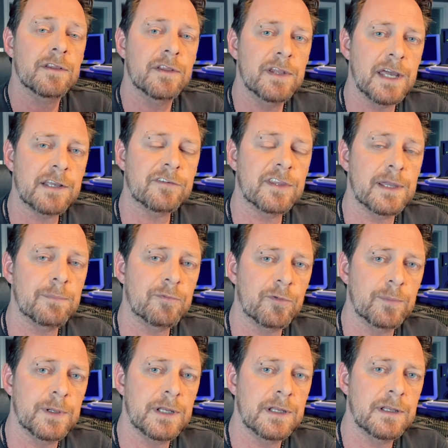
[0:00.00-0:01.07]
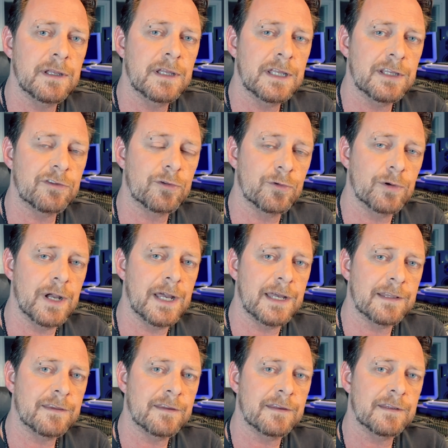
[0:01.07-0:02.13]
the next step for me is to
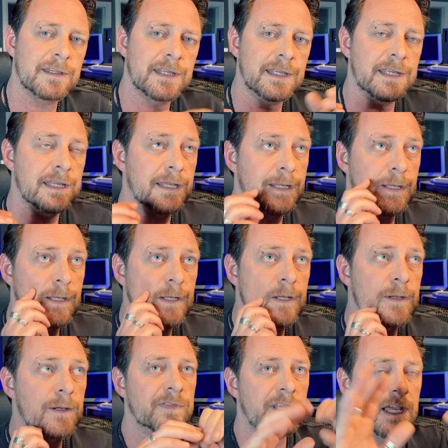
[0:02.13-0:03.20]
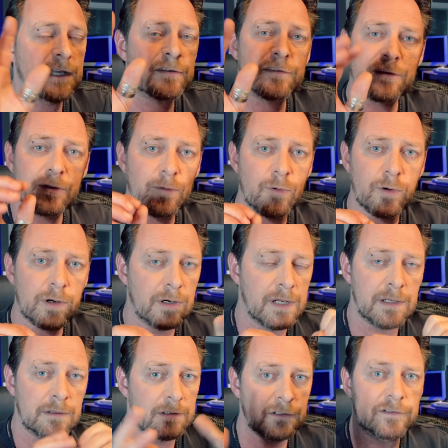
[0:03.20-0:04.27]
add the text
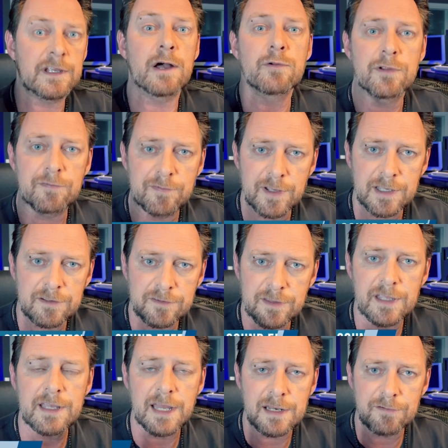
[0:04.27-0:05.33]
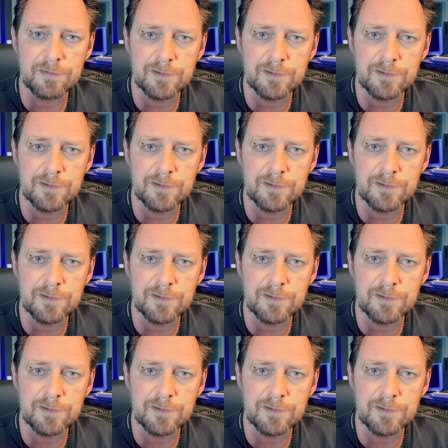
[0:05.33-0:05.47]
or sound effects, that kind of